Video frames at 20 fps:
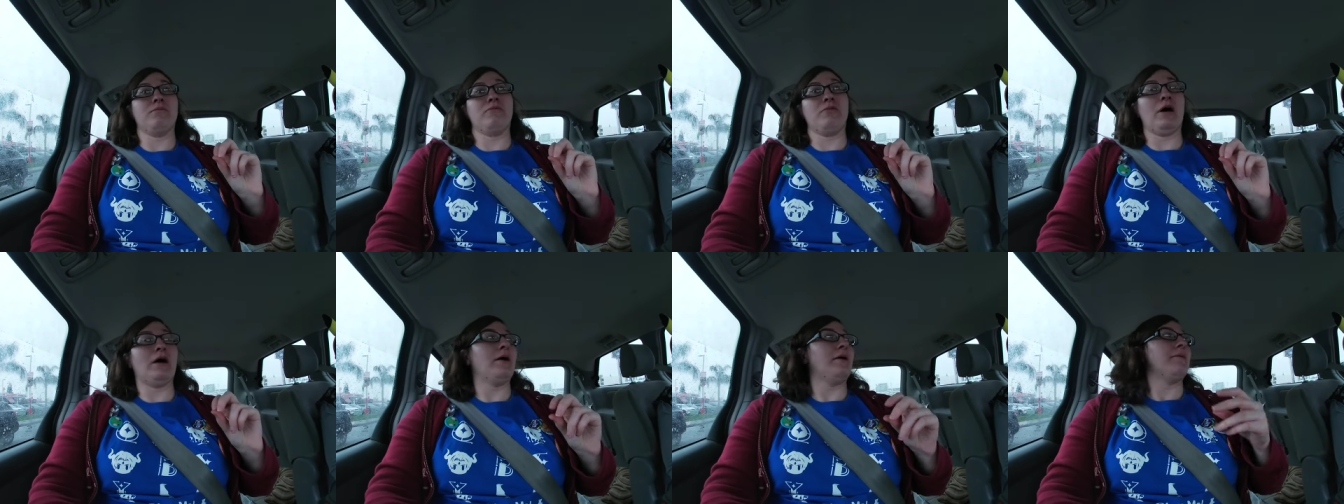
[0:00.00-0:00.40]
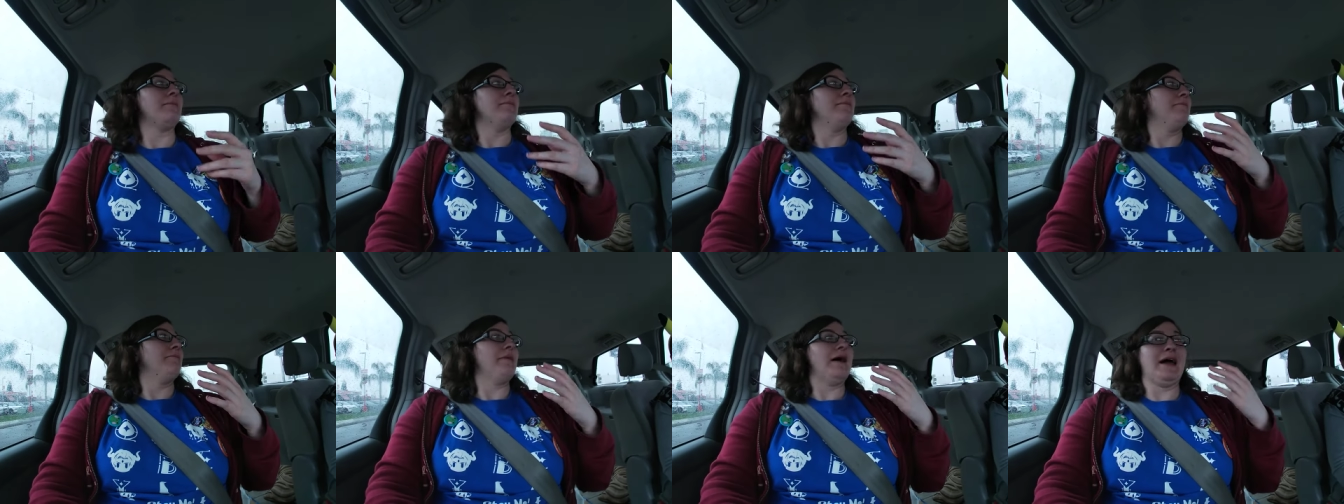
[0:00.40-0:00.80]
Well,
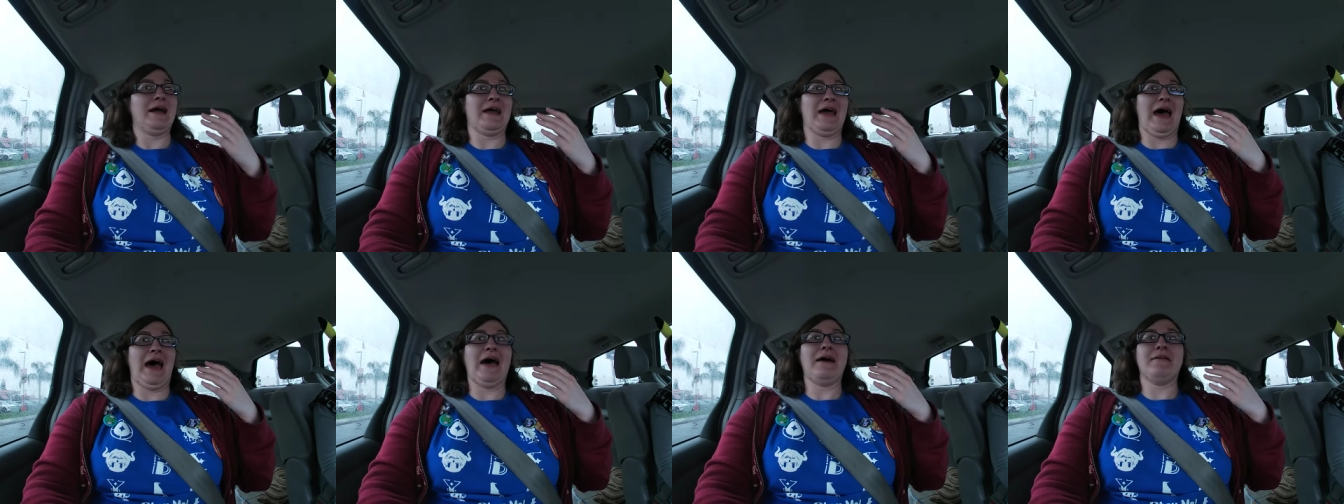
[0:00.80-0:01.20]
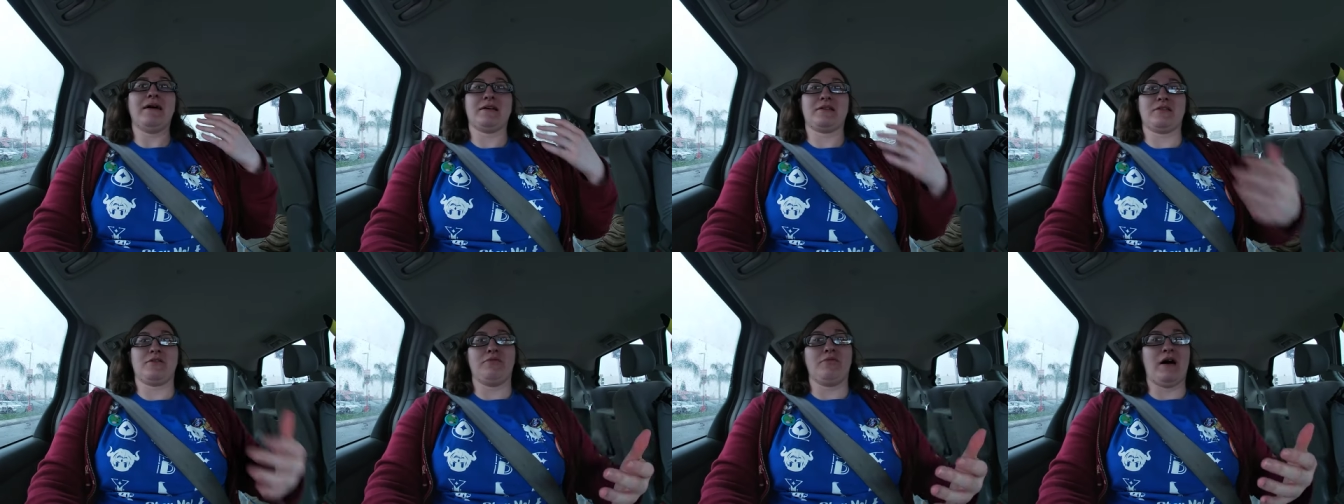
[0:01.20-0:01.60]
my I
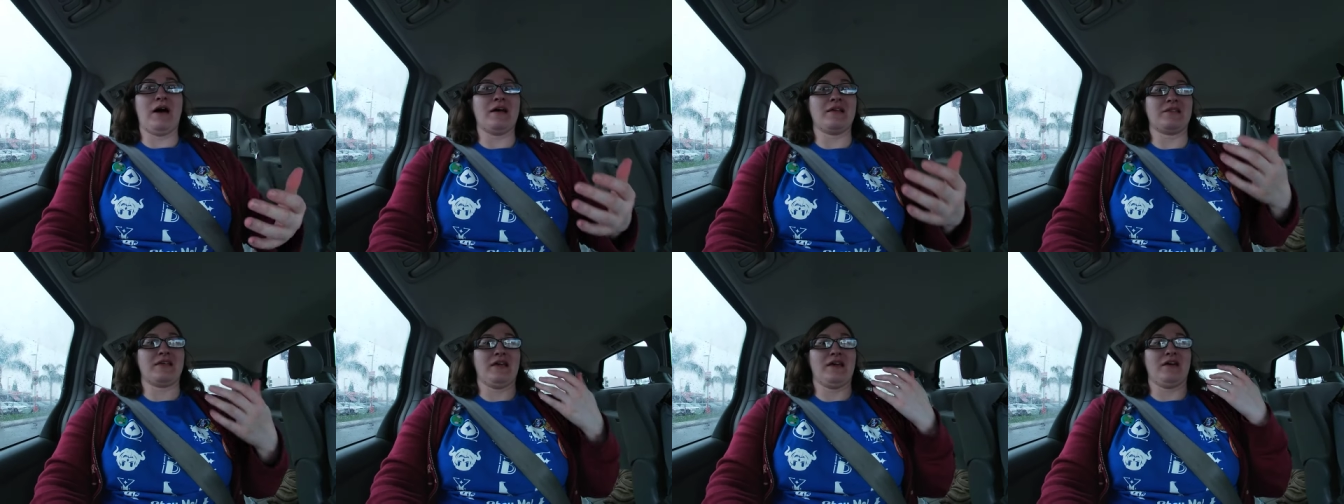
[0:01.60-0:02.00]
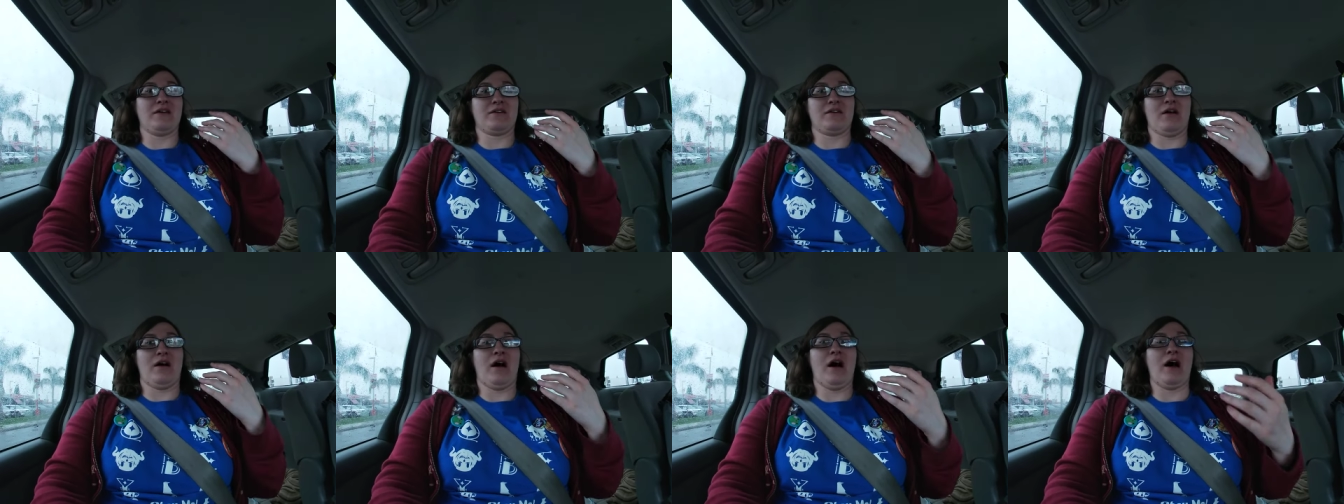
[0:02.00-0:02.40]
like to watch the
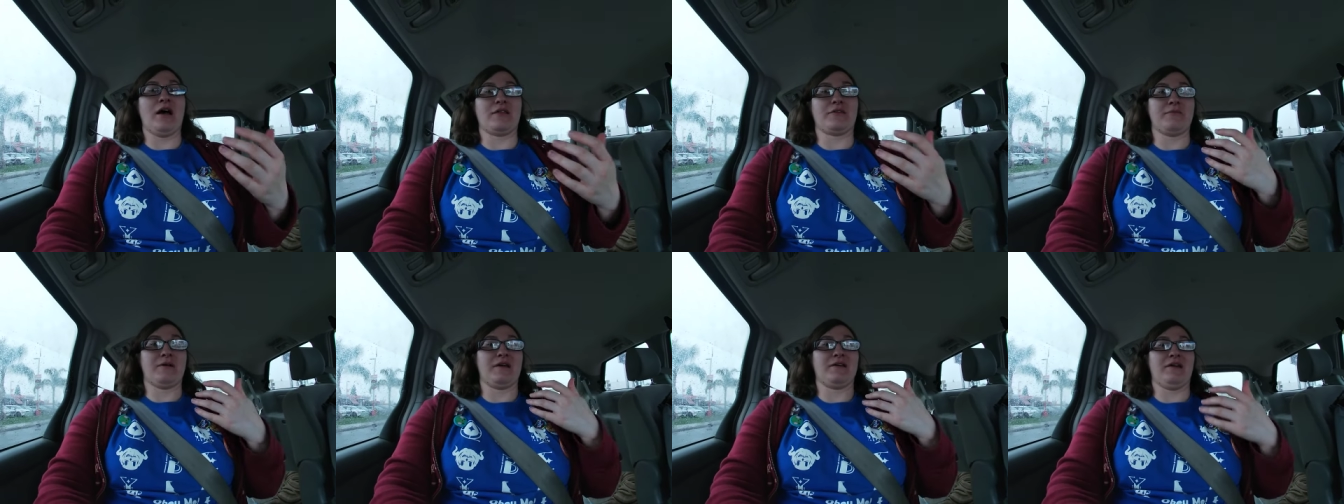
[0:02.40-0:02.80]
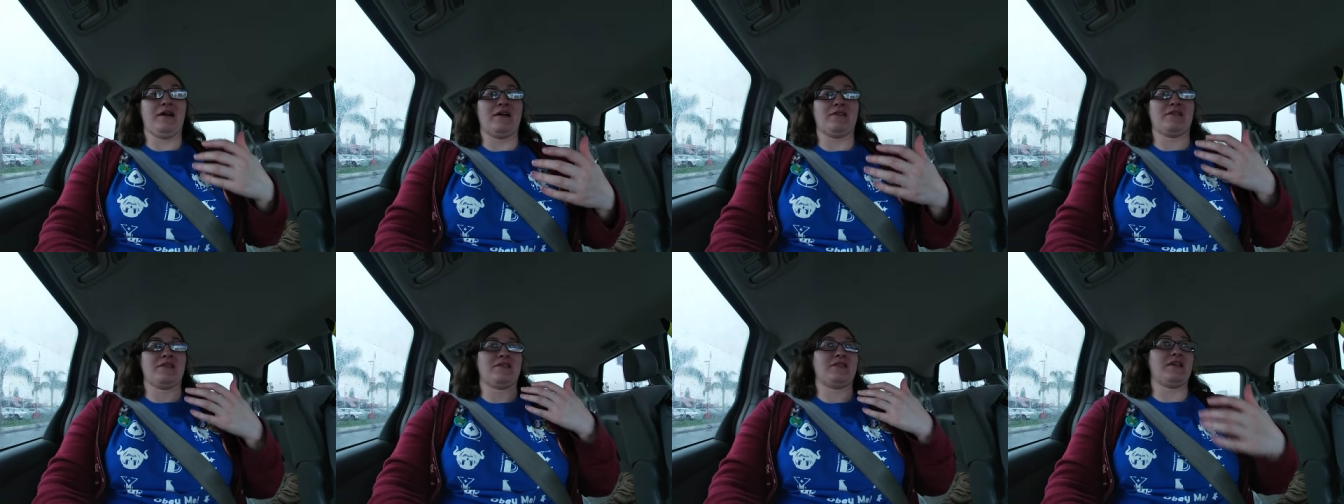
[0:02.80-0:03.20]
cosplay
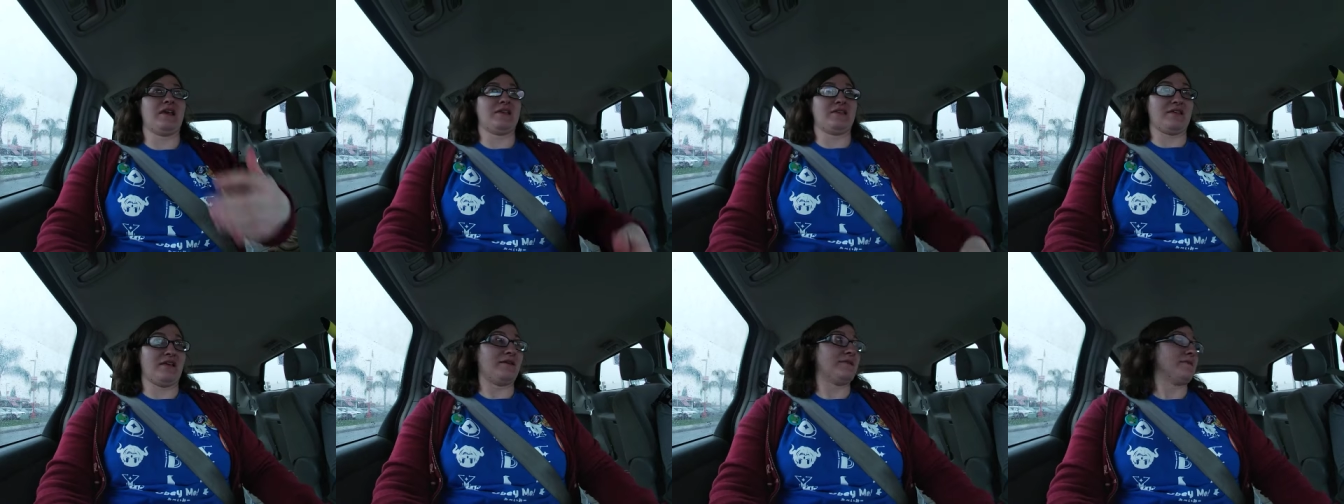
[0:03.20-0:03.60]
because it's this